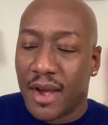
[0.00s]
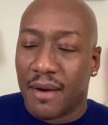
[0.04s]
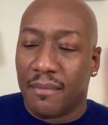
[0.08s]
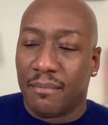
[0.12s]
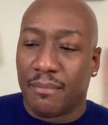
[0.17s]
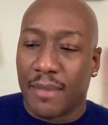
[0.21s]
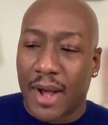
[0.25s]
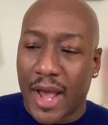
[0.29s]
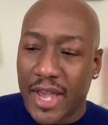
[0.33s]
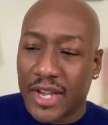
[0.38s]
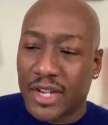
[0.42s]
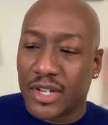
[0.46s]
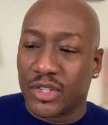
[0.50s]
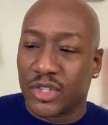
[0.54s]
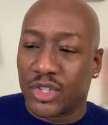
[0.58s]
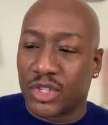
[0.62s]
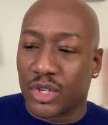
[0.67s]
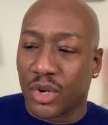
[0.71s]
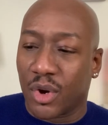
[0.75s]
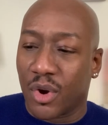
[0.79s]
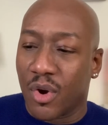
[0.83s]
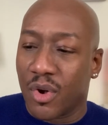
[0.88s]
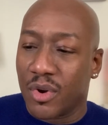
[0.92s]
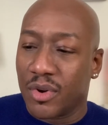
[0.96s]
My
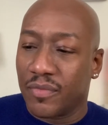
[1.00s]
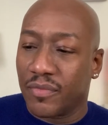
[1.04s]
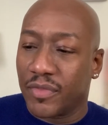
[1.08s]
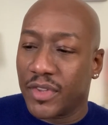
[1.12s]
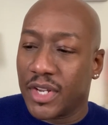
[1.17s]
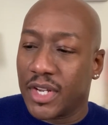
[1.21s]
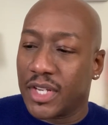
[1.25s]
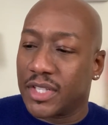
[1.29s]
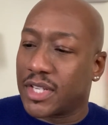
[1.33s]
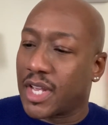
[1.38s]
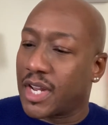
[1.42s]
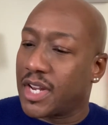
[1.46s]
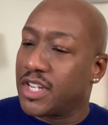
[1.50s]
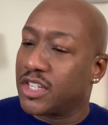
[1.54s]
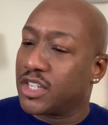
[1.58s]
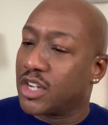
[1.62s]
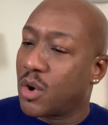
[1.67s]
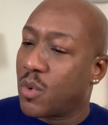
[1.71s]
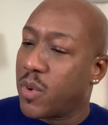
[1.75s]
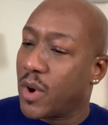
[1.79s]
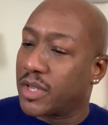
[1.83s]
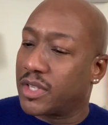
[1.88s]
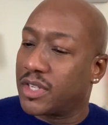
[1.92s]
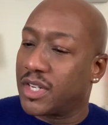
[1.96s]
concern is that he's
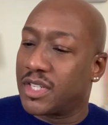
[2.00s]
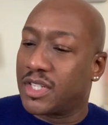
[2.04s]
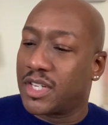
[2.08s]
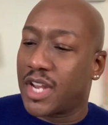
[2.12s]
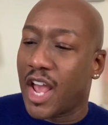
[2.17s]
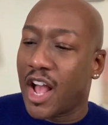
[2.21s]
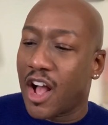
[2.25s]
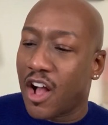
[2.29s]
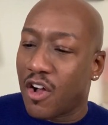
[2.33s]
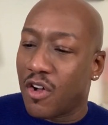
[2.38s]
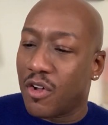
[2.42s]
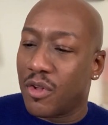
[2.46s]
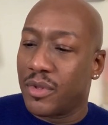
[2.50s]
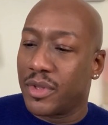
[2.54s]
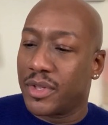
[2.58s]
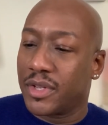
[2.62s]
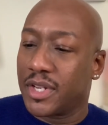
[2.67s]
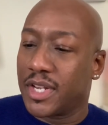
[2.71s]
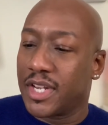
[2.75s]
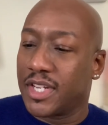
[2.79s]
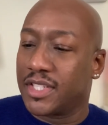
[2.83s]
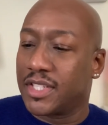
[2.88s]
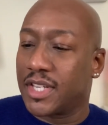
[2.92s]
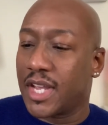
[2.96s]
quick to tell
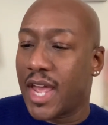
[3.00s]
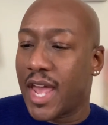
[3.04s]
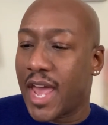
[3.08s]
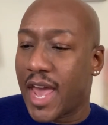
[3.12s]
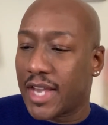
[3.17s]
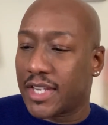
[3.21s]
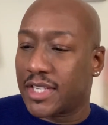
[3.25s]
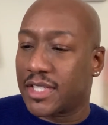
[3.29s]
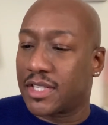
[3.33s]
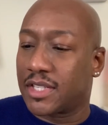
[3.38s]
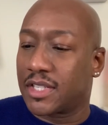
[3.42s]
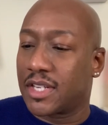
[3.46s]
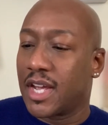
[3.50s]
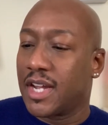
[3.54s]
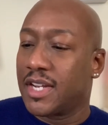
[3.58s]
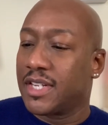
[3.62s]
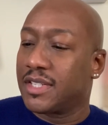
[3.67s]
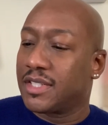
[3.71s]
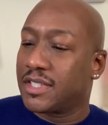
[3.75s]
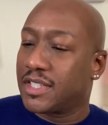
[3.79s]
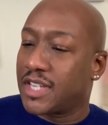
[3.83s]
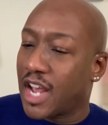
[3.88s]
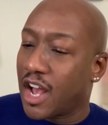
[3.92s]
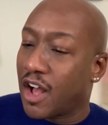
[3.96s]

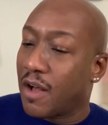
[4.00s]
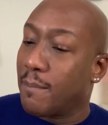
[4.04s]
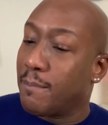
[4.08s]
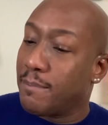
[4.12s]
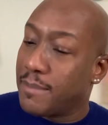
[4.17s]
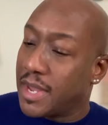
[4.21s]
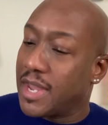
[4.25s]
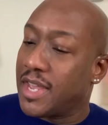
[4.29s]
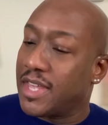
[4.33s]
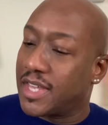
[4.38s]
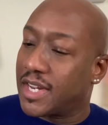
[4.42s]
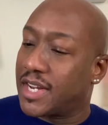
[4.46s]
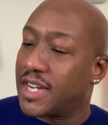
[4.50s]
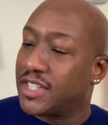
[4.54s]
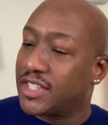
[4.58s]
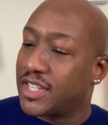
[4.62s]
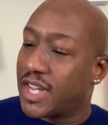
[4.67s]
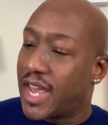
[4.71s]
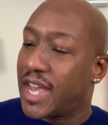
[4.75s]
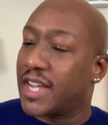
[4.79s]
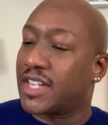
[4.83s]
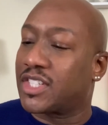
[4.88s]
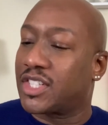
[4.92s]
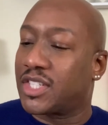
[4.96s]
me that his
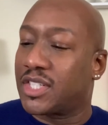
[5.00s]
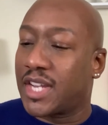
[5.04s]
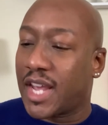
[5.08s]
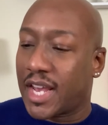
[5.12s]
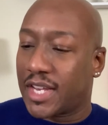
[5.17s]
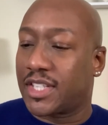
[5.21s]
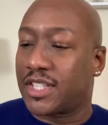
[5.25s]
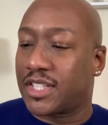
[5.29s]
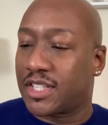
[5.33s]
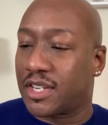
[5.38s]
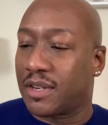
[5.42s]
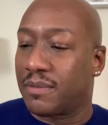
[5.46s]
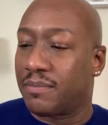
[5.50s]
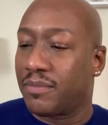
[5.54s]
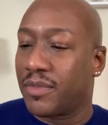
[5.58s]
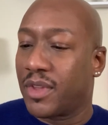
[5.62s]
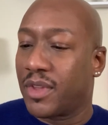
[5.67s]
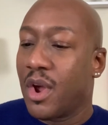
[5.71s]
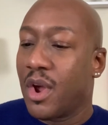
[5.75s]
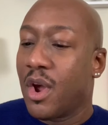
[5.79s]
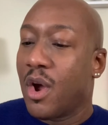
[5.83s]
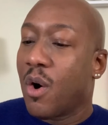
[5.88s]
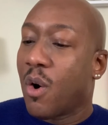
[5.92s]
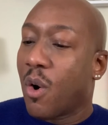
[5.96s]
ex texts him,
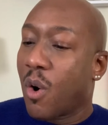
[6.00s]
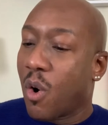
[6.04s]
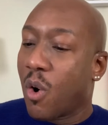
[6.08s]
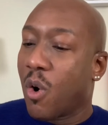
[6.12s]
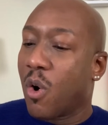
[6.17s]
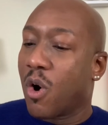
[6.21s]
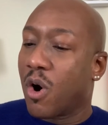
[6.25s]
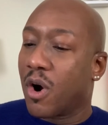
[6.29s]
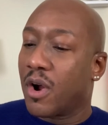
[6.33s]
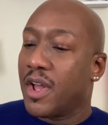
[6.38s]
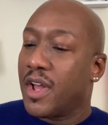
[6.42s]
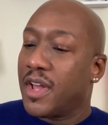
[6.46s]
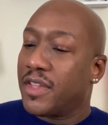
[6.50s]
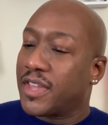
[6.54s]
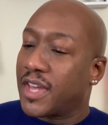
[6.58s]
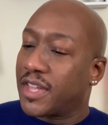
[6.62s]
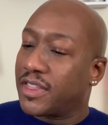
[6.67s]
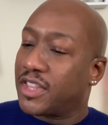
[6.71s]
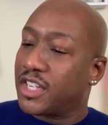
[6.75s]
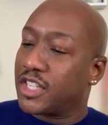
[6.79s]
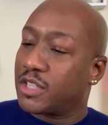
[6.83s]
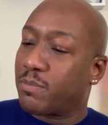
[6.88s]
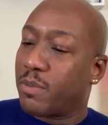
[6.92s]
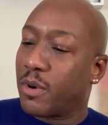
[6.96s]
or
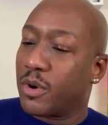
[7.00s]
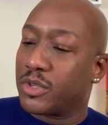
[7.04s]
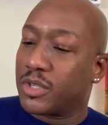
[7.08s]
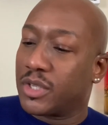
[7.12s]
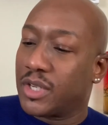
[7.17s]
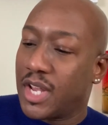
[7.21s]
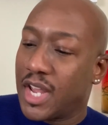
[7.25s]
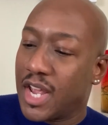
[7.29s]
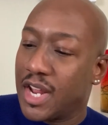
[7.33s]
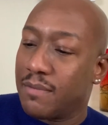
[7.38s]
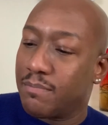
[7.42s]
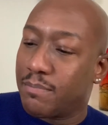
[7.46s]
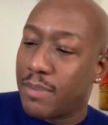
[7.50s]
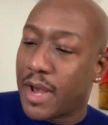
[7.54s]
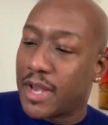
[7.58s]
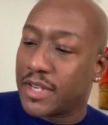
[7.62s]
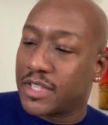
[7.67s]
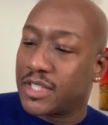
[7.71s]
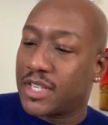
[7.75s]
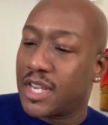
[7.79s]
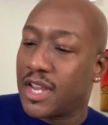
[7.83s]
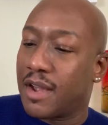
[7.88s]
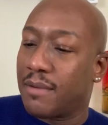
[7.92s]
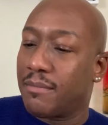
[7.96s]
that this person
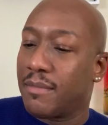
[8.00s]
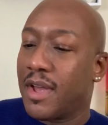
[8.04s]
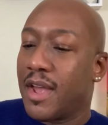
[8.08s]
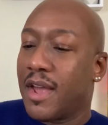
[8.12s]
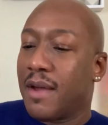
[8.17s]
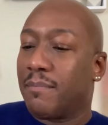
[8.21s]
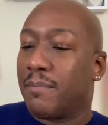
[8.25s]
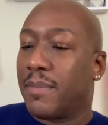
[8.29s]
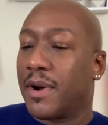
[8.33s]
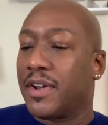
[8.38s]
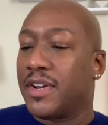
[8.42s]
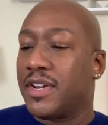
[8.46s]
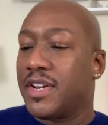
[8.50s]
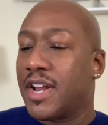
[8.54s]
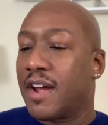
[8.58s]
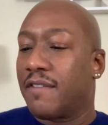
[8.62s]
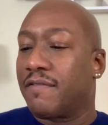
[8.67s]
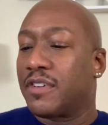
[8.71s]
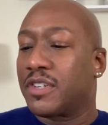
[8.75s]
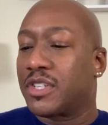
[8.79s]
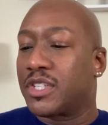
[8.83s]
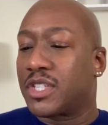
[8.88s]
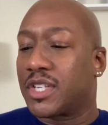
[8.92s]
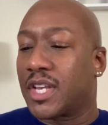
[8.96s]
inboxed him, but
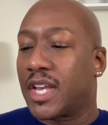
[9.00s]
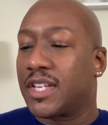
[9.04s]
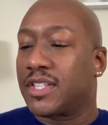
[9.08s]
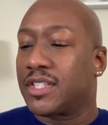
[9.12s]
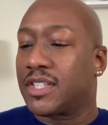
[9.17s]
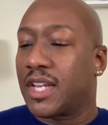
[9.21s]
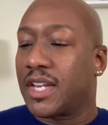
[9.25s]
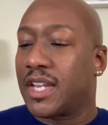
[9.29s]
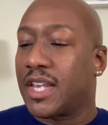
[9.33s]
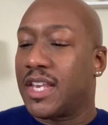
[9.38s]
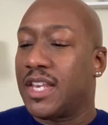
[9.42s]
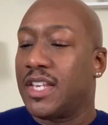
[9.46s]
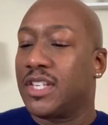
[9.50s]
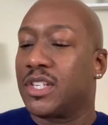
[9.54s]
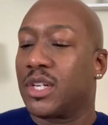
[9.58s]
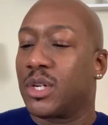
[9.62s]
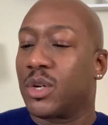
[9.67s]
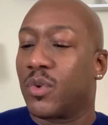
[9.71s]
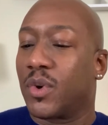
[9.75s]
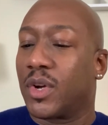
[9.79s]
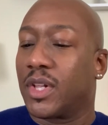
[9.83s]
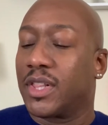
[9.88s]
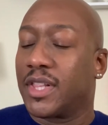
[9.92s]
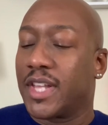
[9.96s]
never says that he's in a
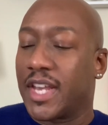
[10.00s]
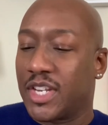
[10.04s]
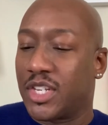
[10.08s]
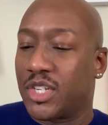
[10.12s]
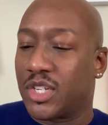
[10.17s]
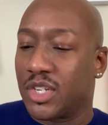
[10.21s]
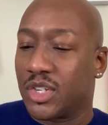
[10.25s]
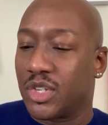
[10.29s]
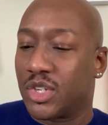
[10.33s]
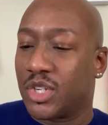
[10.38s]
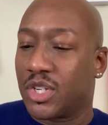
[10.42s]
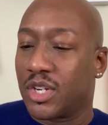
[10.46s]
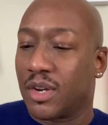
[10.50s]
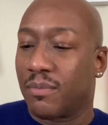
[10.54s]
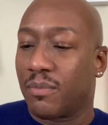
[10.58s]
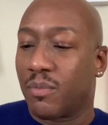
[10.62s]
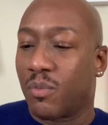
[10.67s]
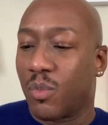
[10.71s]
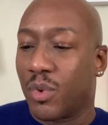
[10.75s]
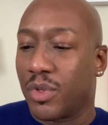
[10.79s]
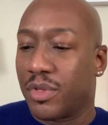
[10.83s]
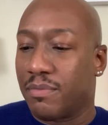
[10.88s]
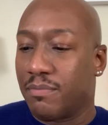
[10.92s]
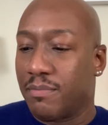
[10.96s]
relationship
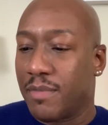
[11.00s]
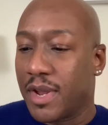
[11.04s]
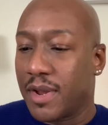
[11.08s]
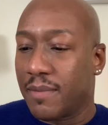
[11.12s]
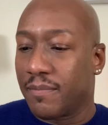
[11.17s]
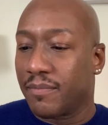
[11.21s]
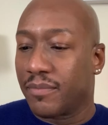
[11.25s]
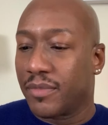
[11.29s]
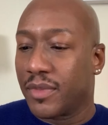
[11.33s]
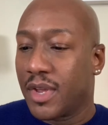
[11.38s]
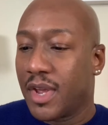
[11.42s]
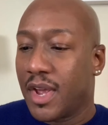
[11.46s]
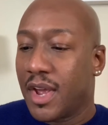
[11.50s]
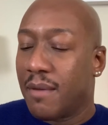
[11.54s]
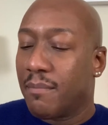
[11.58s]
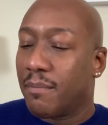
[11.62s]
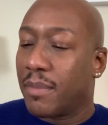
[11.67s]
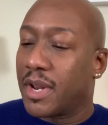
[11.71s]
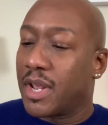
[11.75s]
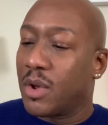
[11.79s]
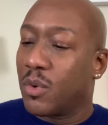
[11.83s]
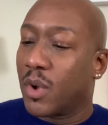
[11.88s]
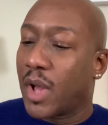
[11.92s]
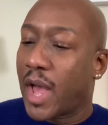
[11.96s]
with me.
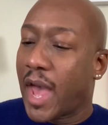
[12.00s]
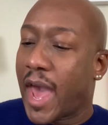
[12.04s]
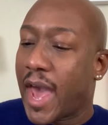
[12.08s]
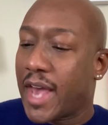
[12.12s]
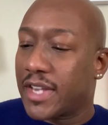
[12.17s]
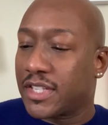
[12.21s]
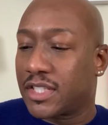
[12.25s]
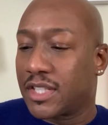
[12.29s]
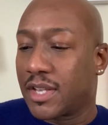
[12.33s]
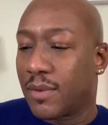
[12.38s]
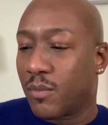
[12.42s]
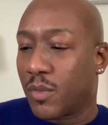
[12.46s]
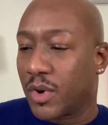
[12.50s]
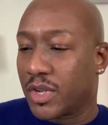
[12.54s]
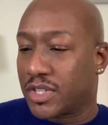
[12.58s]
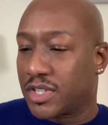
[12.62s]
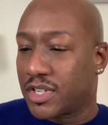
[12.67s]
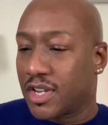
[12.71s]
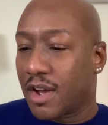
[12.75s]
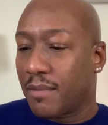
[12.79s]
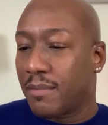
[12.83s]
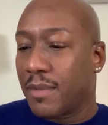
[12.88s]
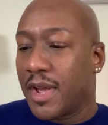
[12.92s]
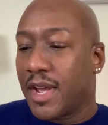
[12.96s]
But he will ask them what's
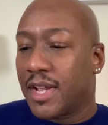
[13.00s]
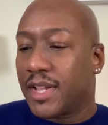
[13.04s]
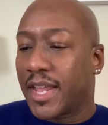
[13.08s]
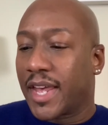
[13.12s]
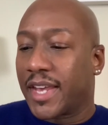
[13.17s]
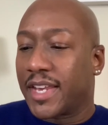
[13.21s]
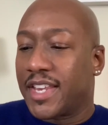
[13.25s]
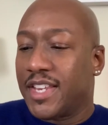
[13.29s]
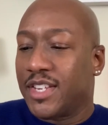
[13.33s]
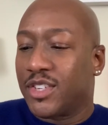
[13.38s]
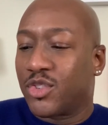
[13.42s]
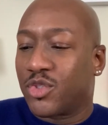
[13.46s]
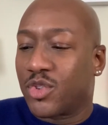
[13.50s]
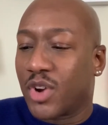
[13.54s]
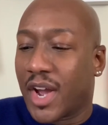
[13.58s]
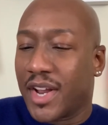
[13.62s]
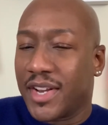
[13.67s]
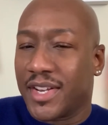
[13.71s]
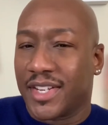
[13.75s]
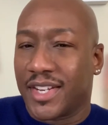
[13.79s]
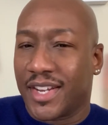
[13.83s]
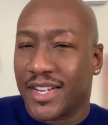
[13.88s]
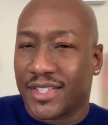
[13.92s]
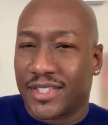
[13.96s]
up, like he's trying
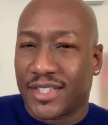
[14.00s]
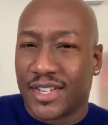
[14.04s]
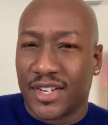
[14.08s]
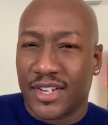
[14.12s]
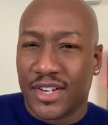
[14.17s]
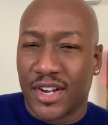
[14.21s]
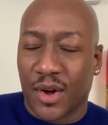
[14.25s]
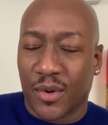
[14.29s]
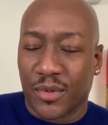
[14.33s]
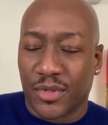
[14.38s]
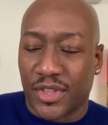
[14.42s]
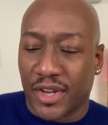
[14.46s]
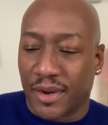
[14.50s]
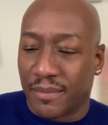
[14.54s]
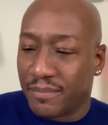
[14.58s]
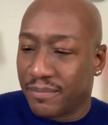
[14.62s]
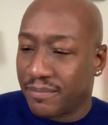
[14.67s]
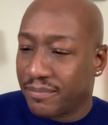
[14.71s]
to get to know them.